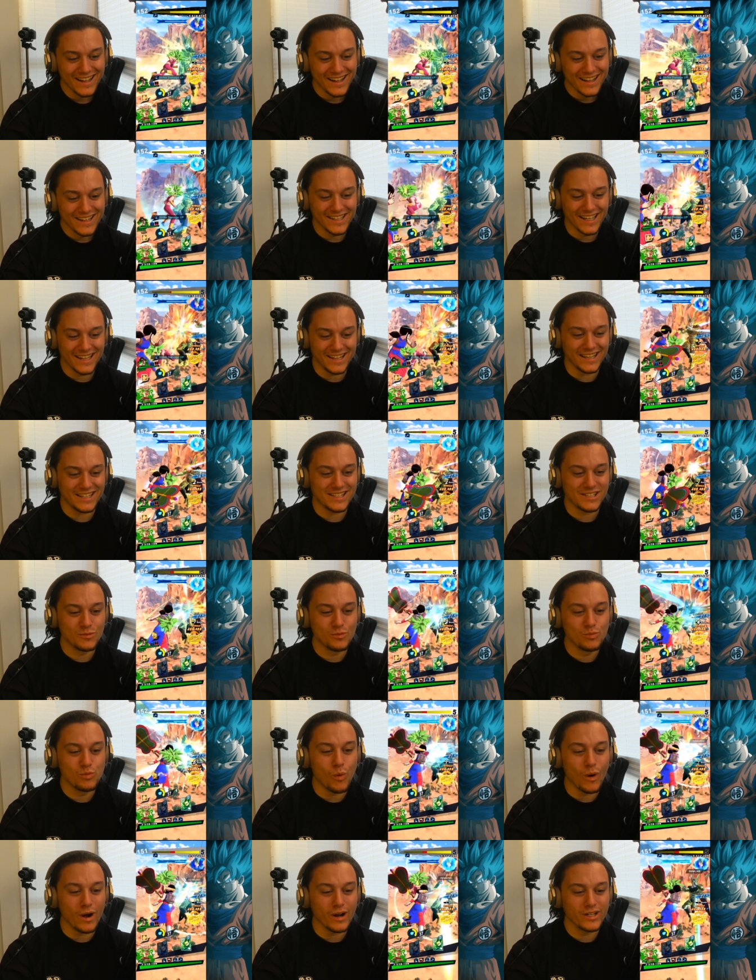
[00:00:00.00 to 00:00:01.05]
Yeah, that's the
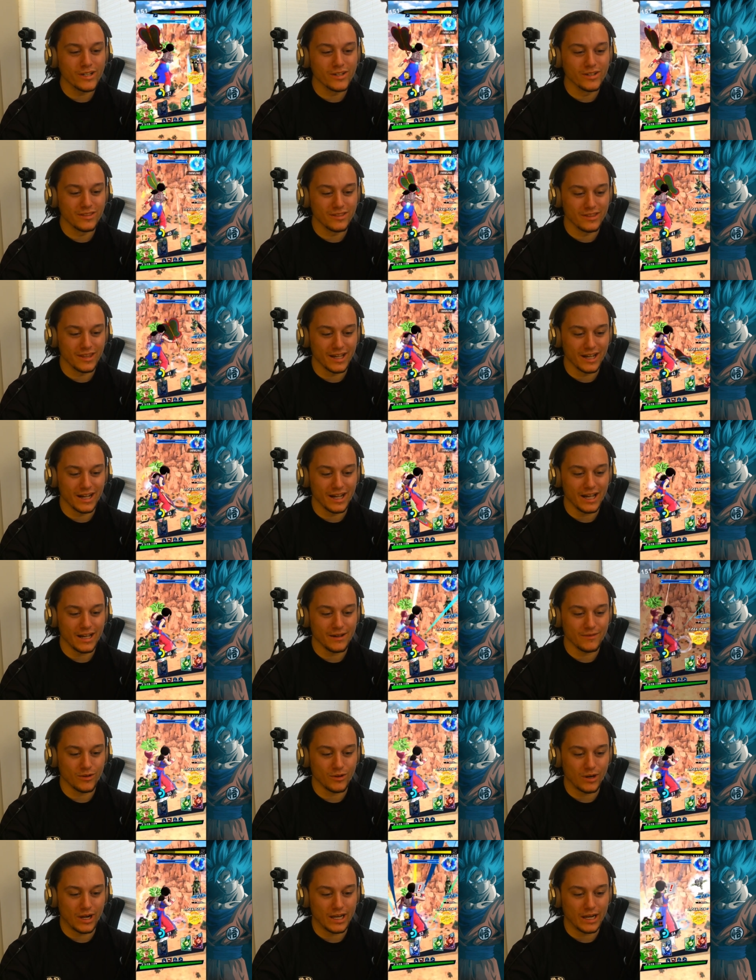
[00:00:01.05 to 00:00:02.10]
one good thing I have.
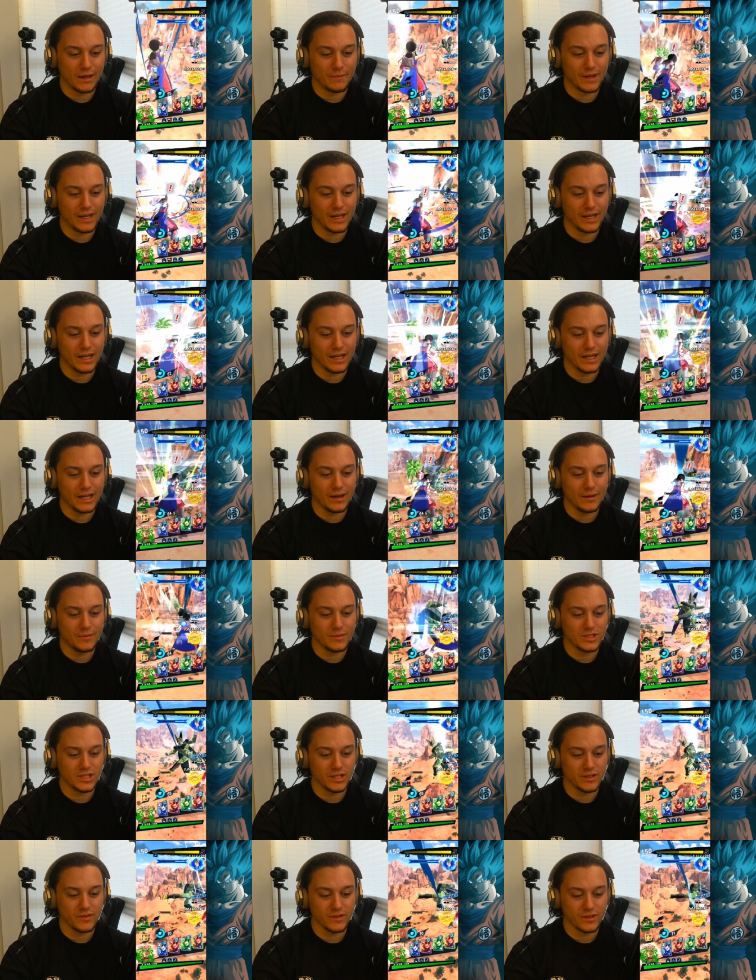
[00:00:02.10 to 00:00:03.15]
All right, I'm I, I'm gonna
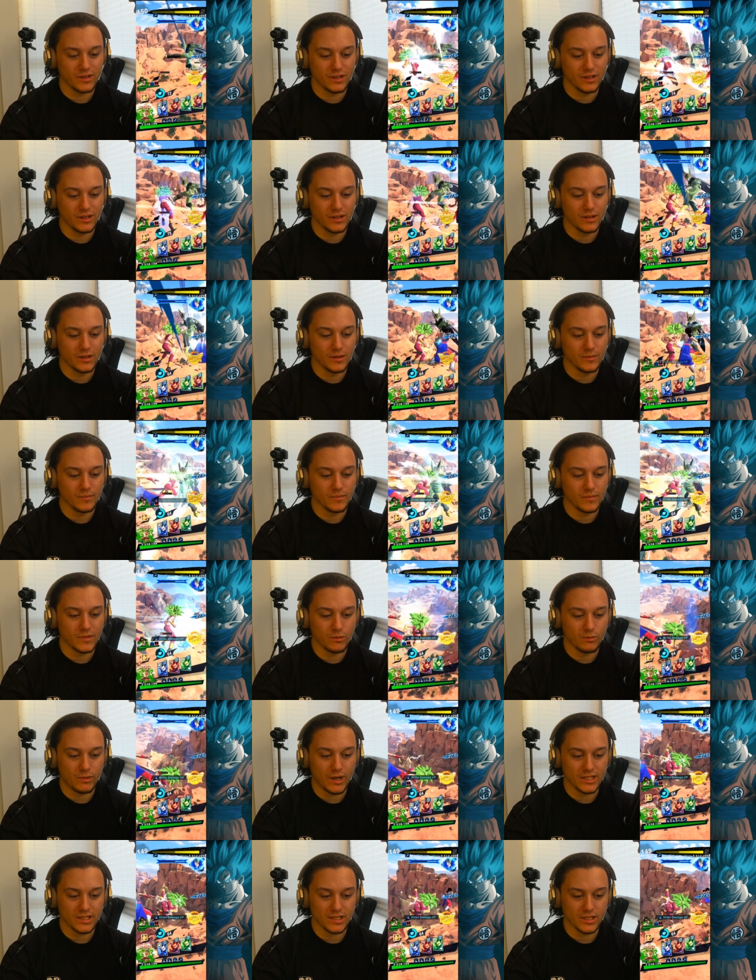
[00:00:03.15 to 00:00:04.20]
save um, the
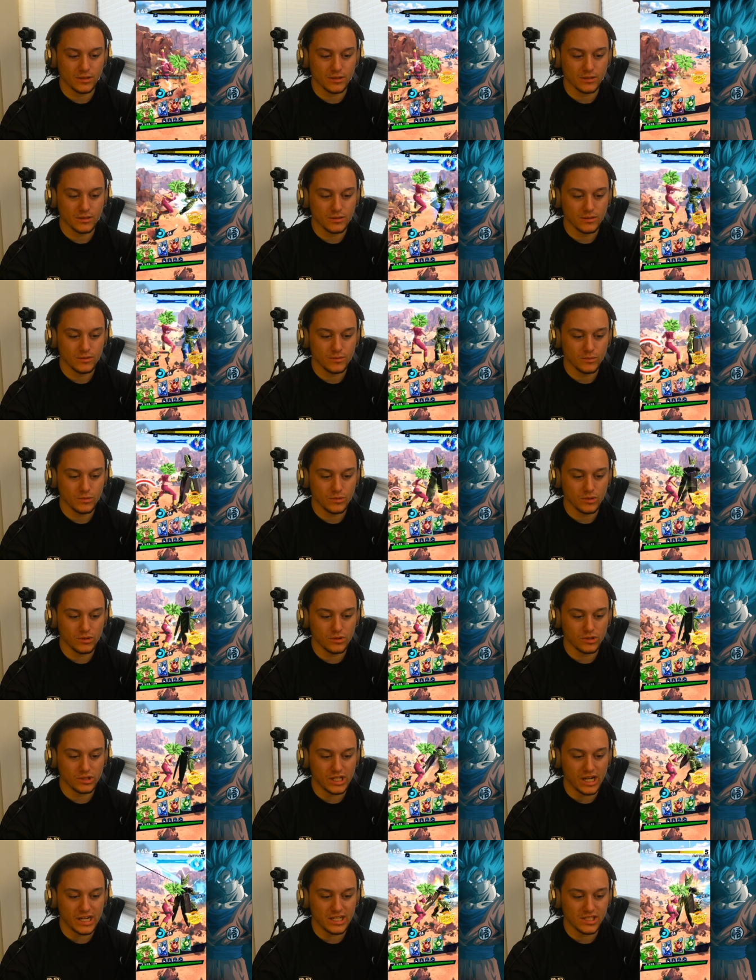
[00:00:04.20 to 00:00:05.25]
rising,
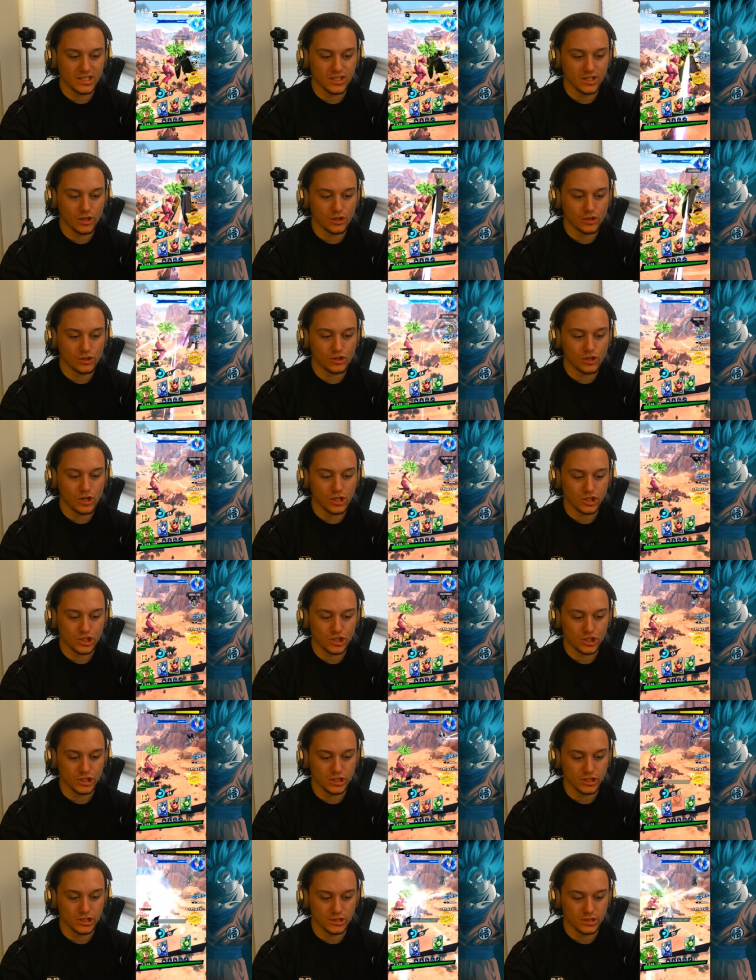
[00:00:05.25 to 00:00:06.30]
rising
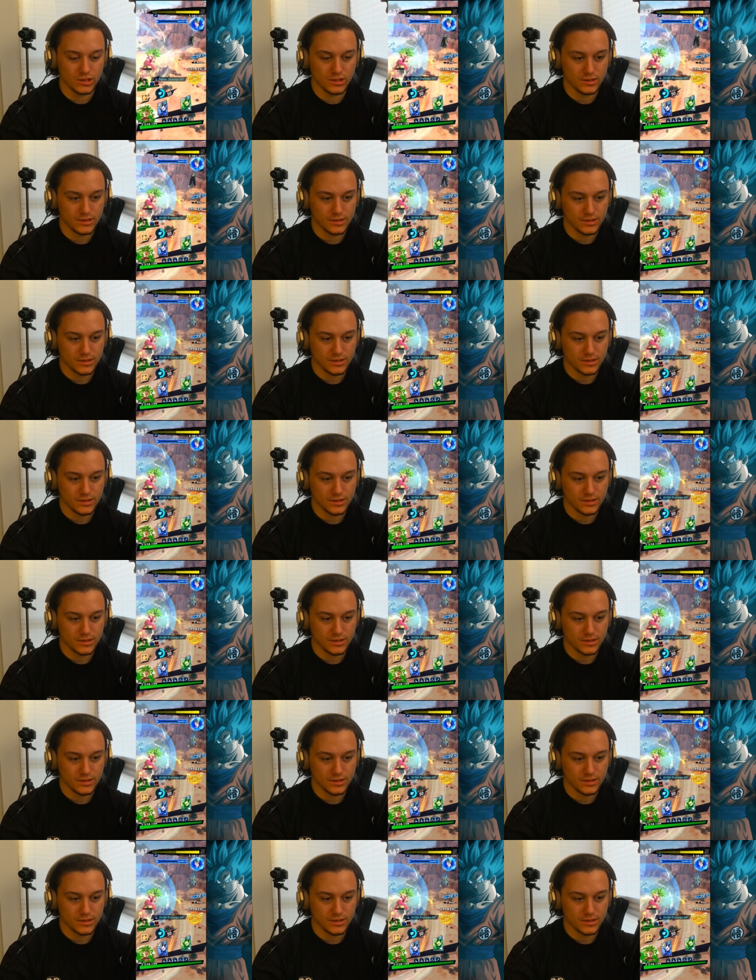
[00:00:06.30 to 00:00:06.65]
rushes.